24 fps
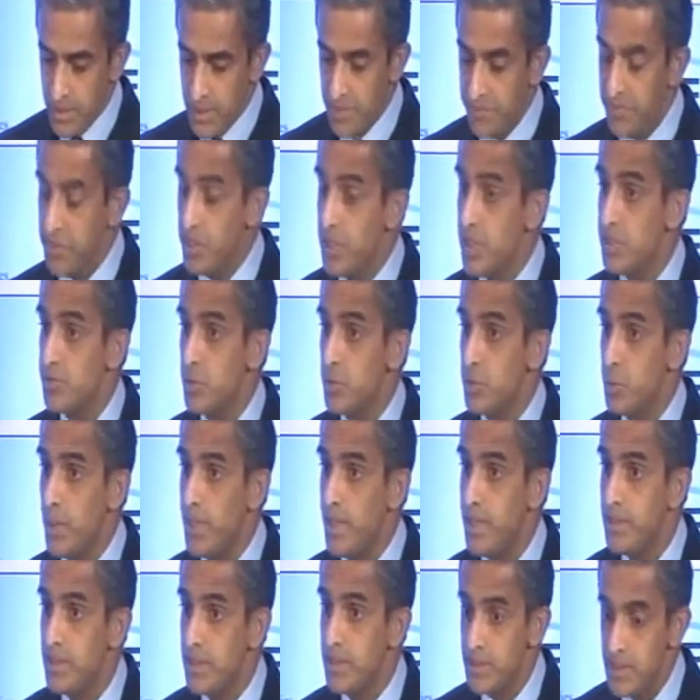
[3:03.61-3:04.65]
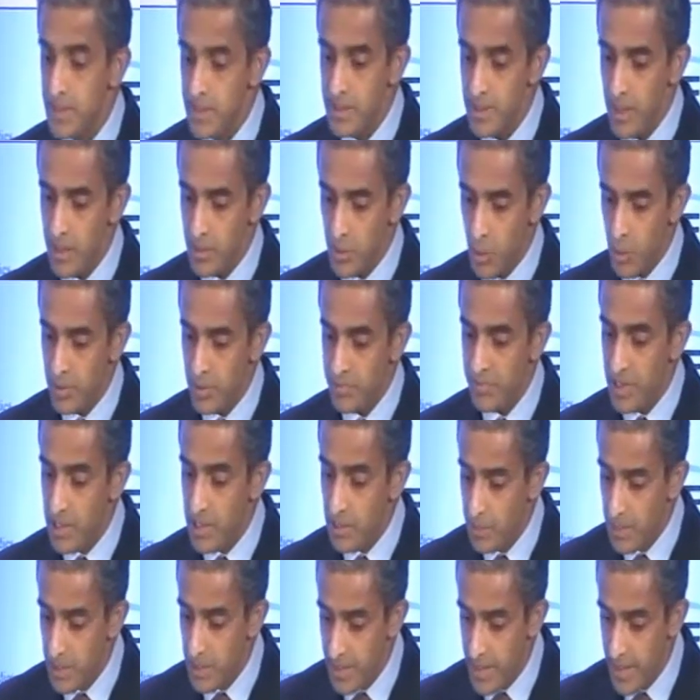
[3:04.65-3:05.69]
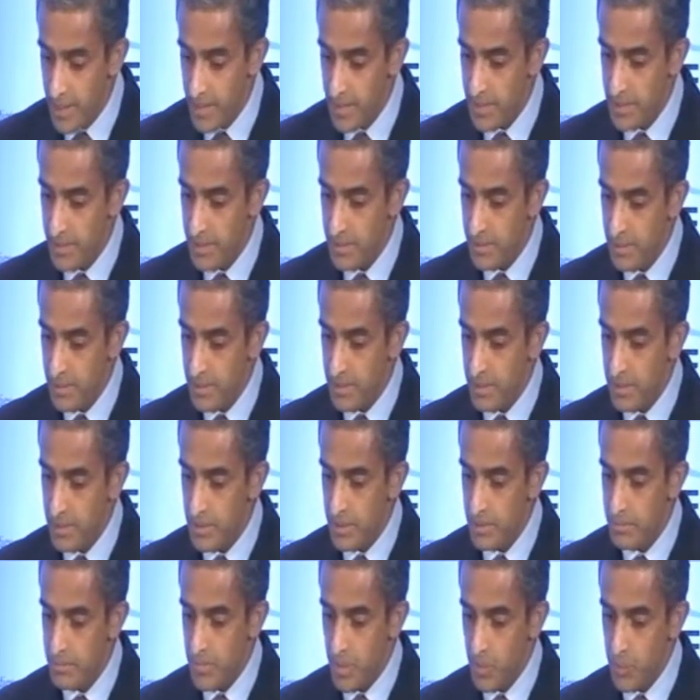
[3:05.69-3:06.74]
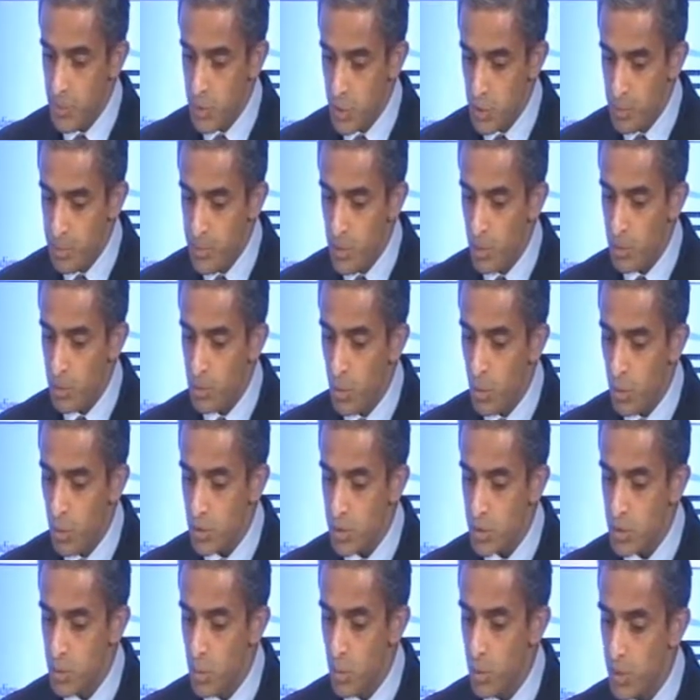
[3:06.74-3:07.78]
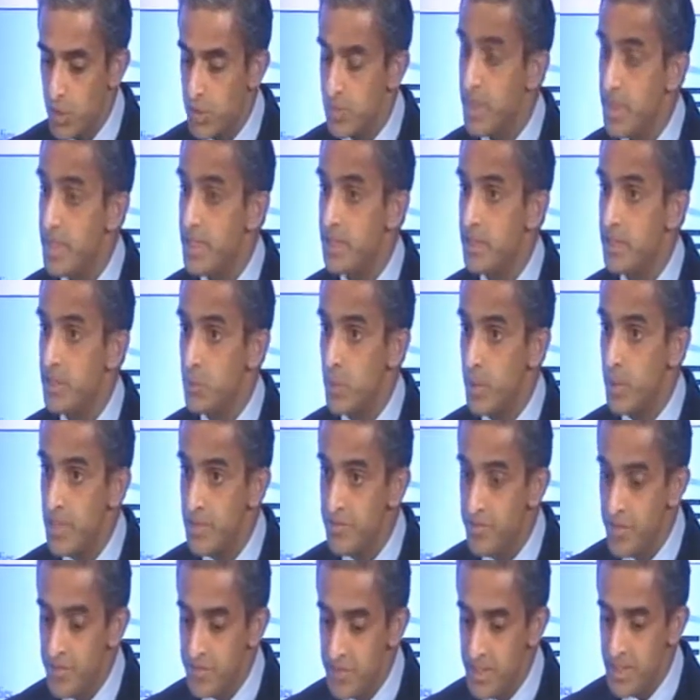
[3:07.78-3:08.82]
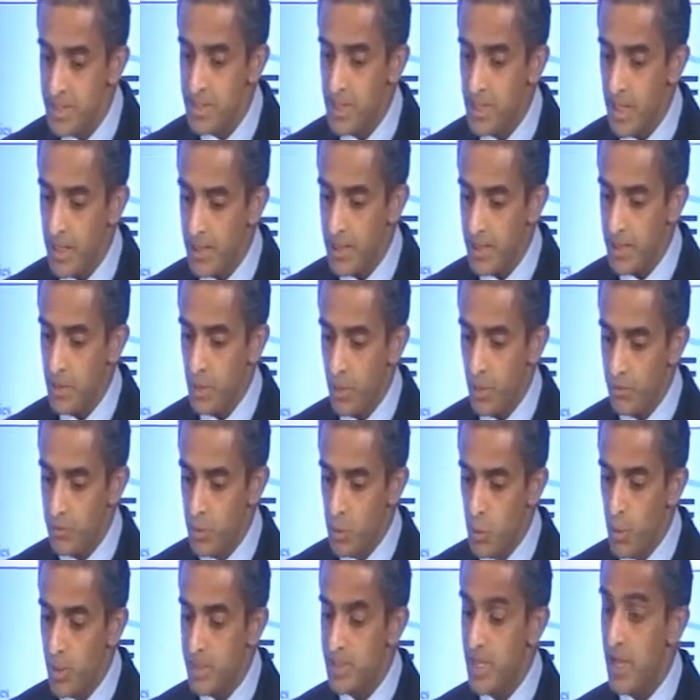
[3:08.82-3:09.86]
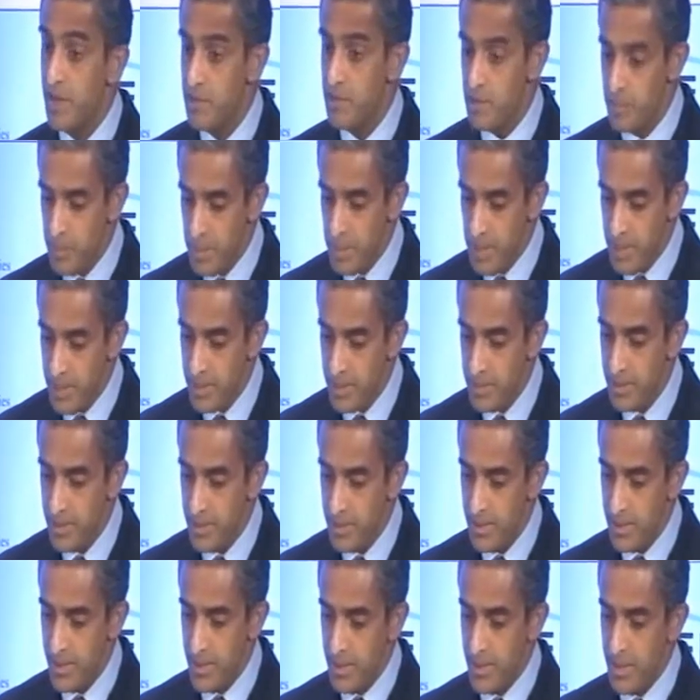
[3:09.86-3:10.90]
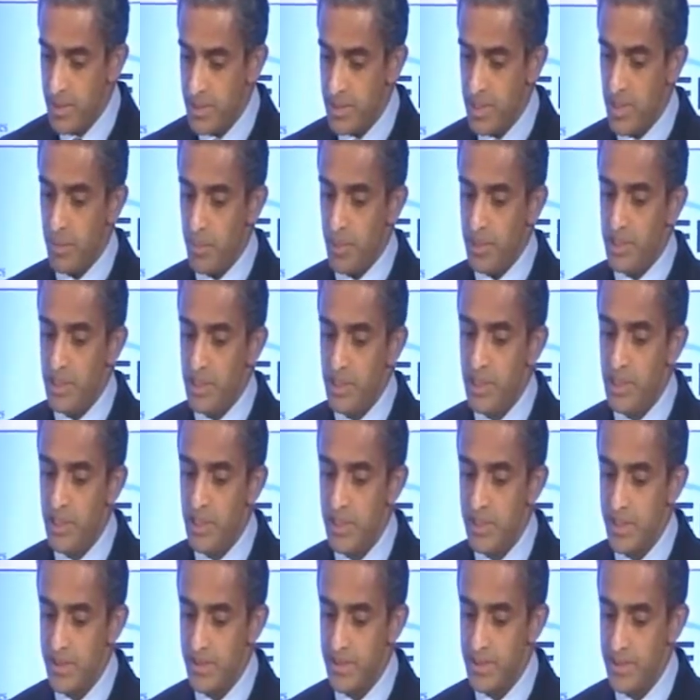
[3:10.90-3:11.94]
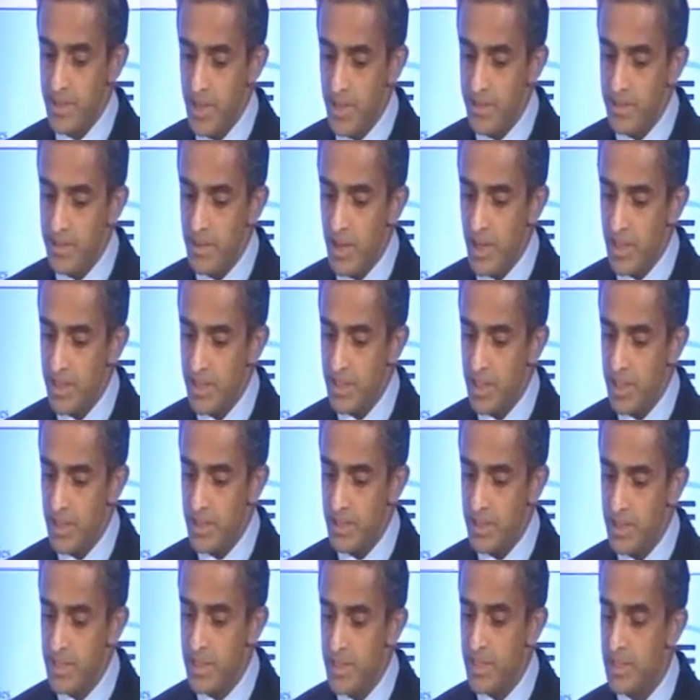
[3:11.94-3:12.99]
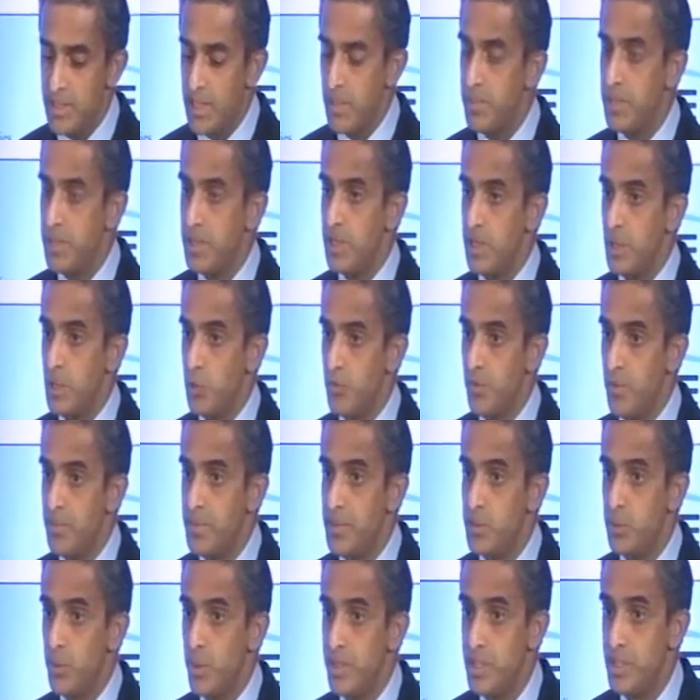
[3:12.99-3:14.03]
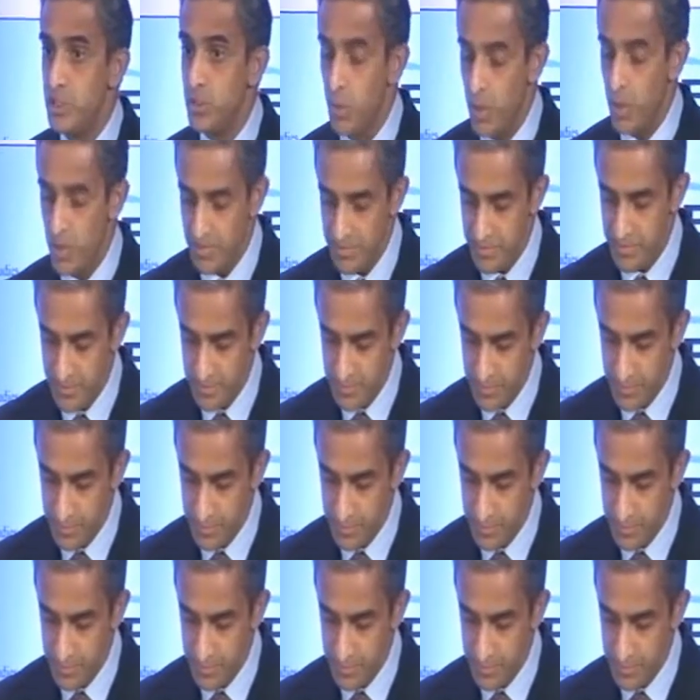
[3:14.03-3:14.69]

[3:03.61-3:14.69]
The figures for 2013 are not available yet, but we should be on course towards meeting the 2015 target of US $100 billion set by the leaders at the 10th ASEAN-India Summit in November 2012.